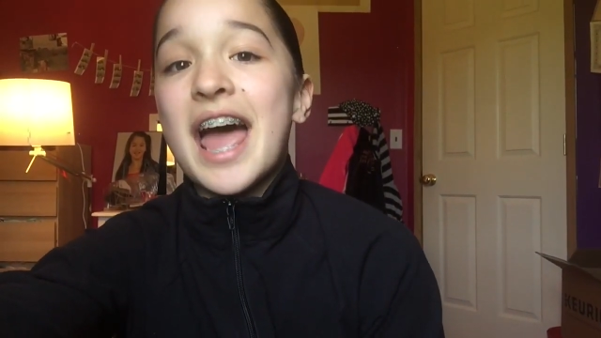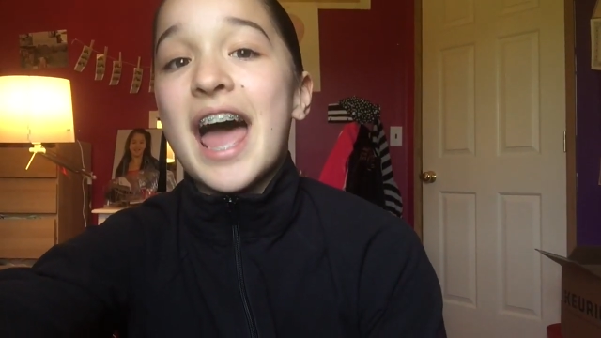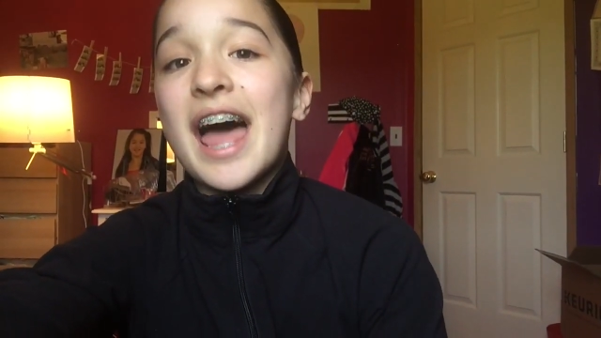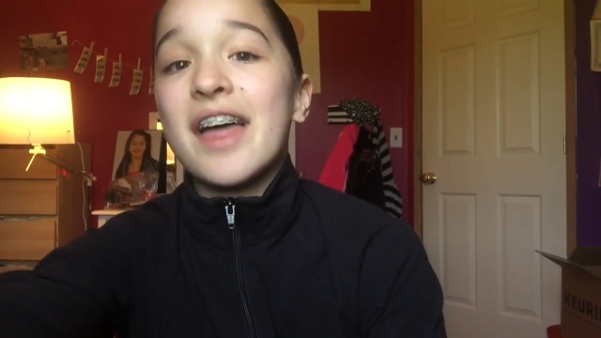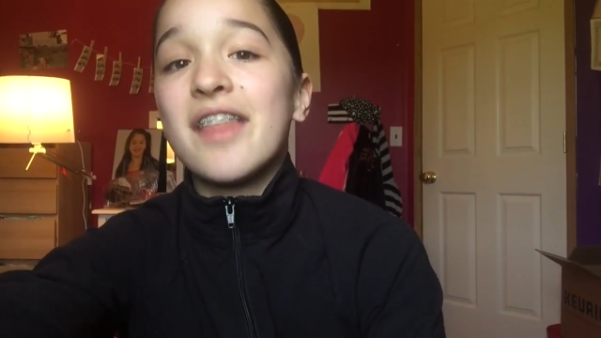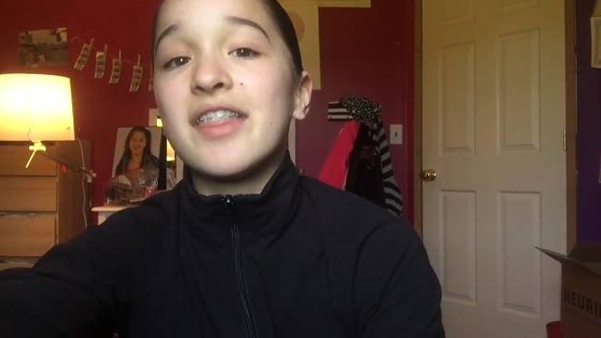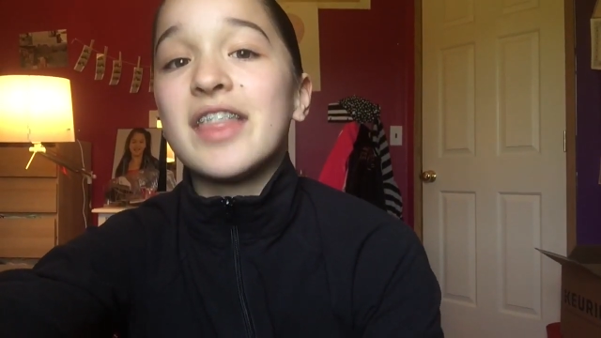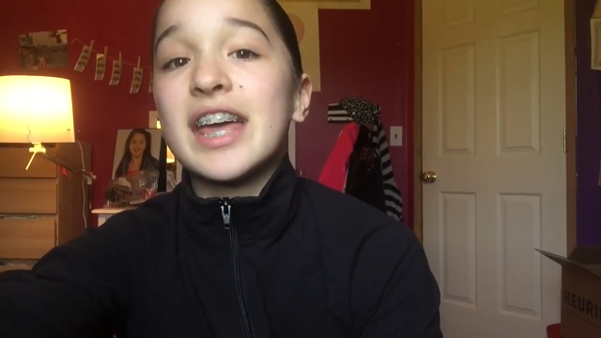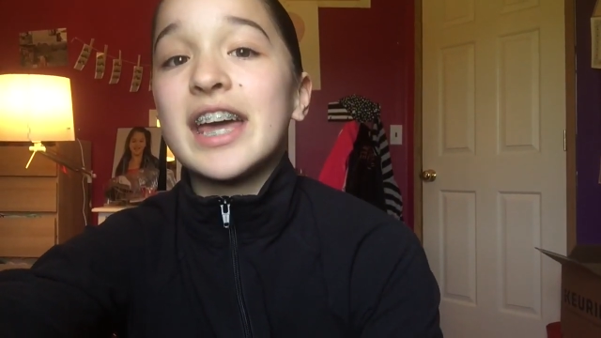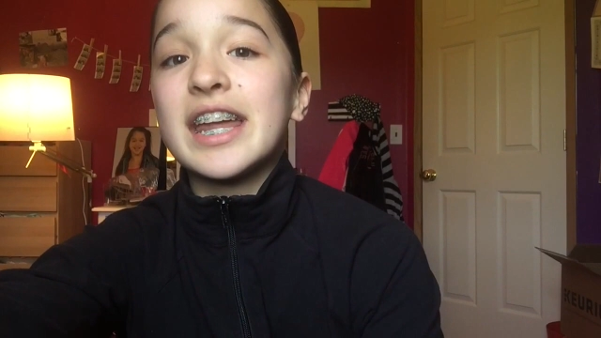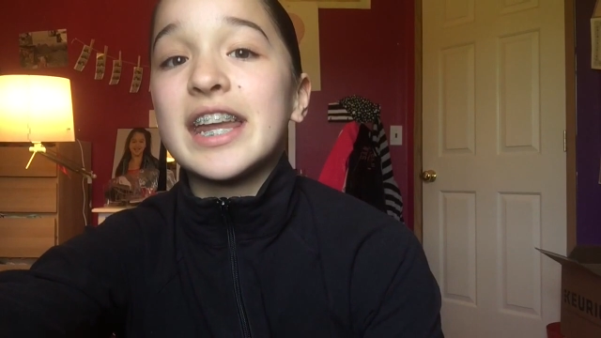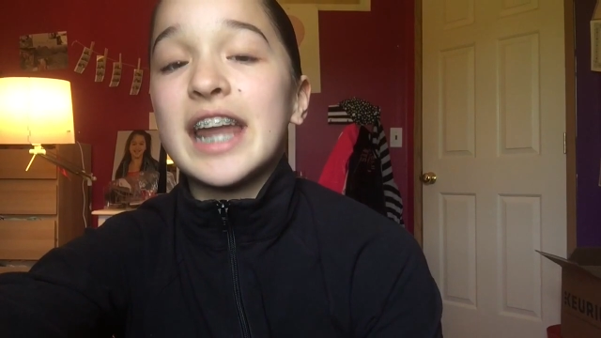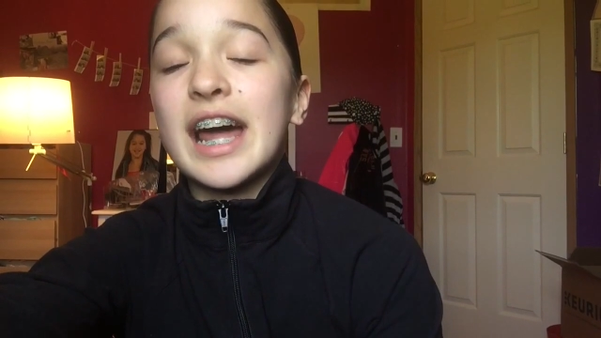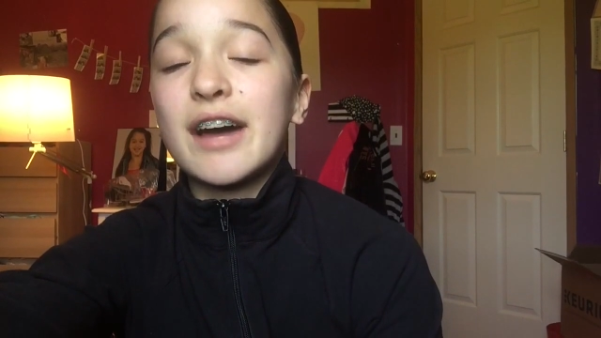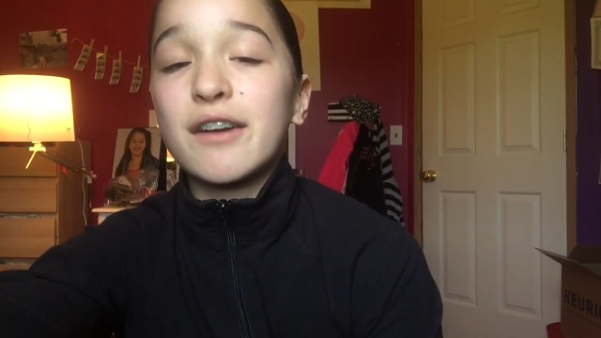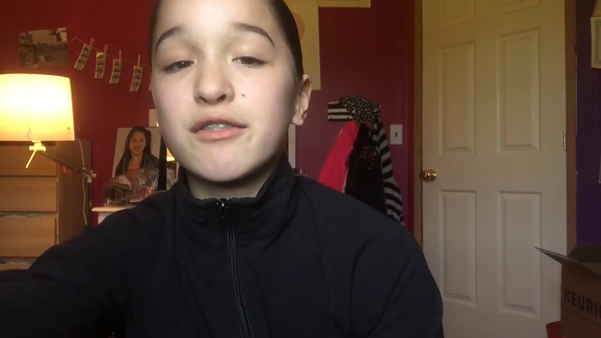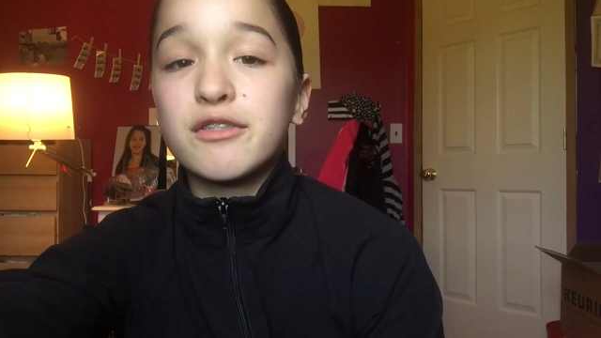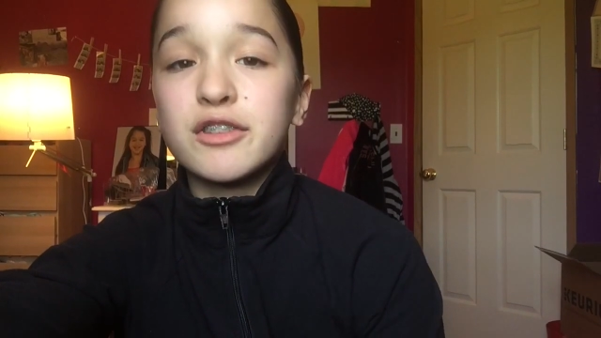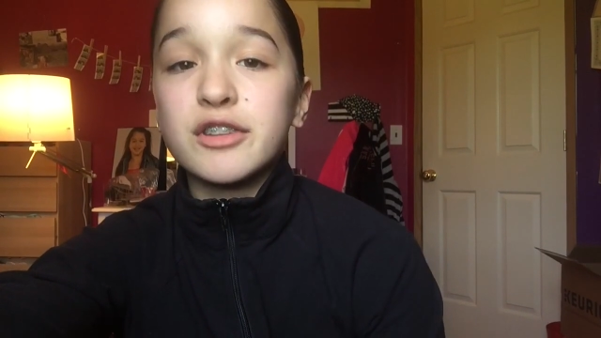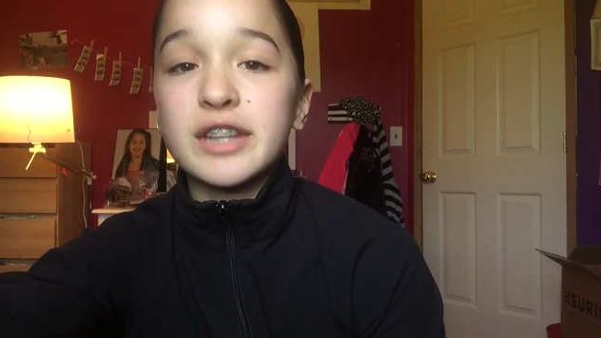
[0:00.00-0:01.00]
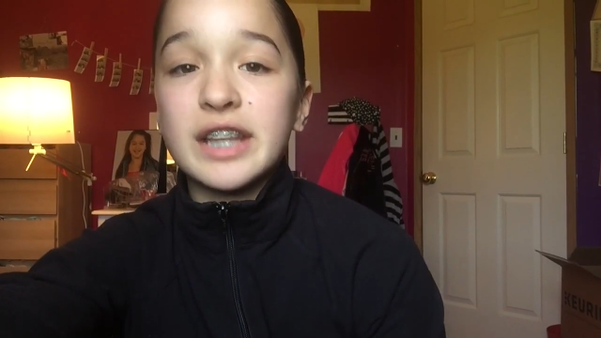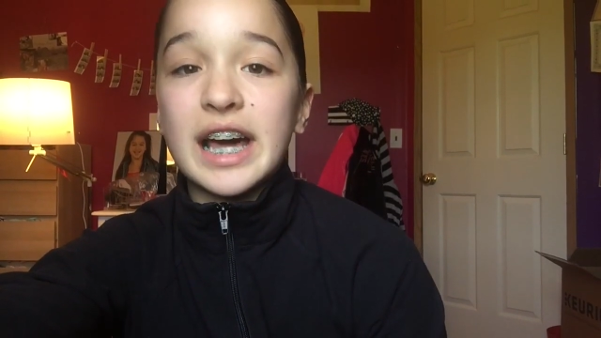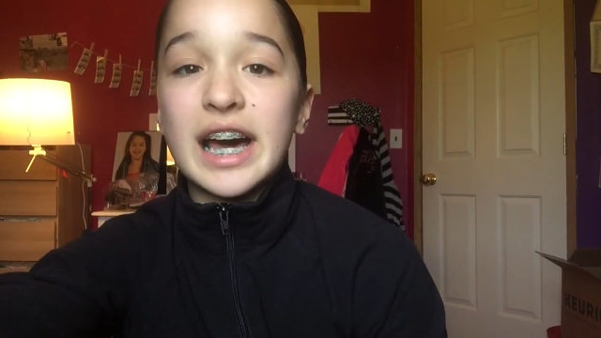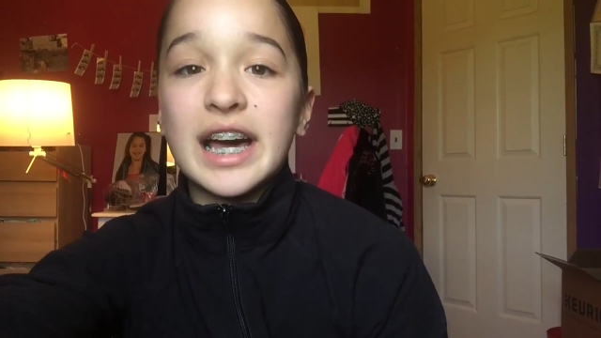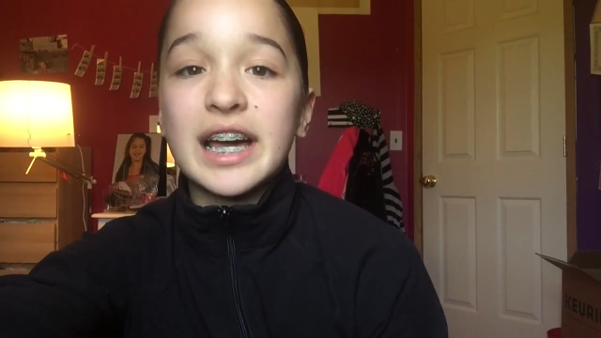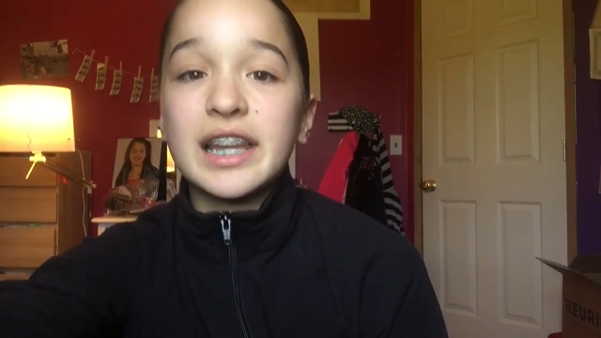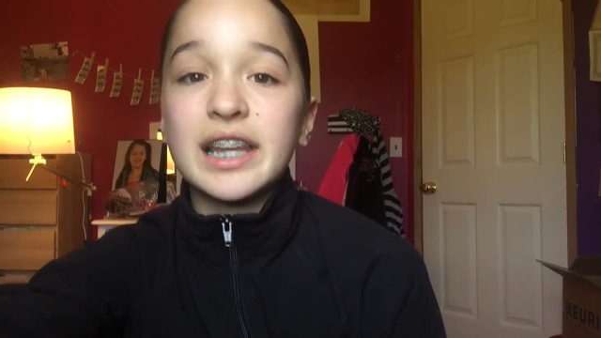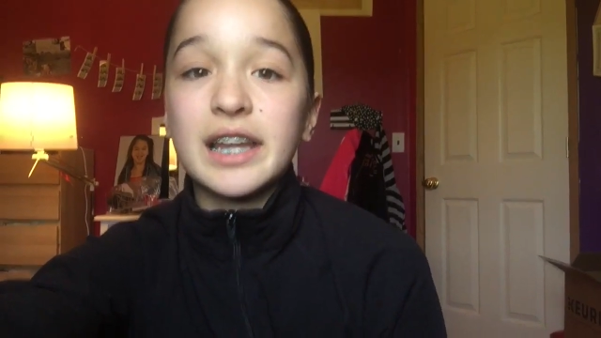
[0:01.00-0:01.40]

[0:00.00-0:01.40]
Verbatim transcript: and then after that,